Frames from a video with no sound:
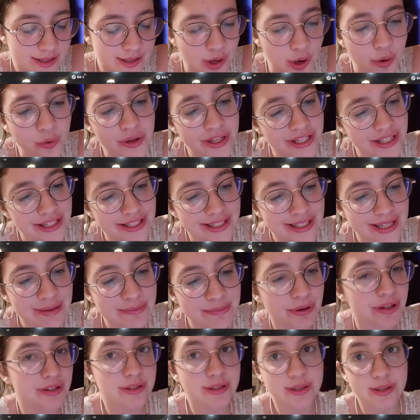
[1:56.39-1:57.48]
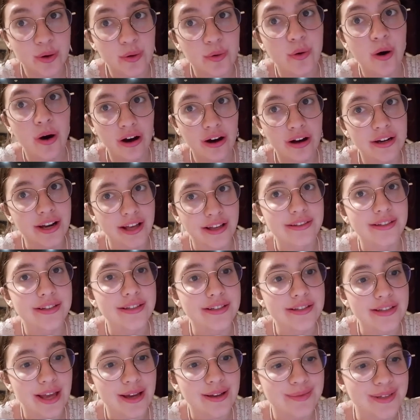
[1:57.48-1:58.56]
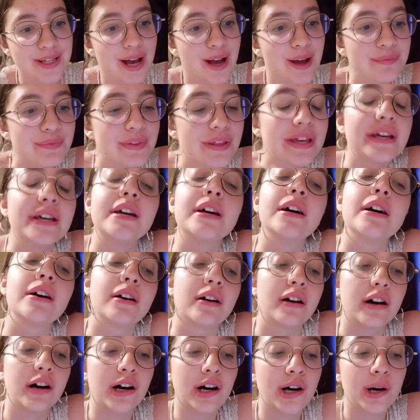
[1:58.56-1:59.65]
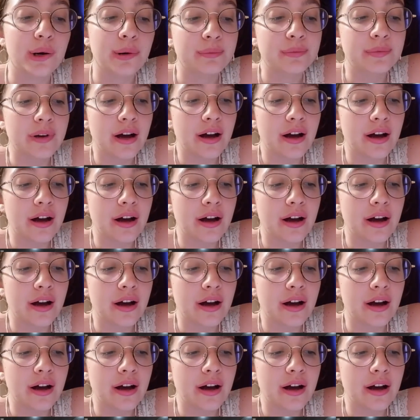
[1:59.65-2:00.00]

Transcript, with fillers: so easy but so hard at the same time. Um,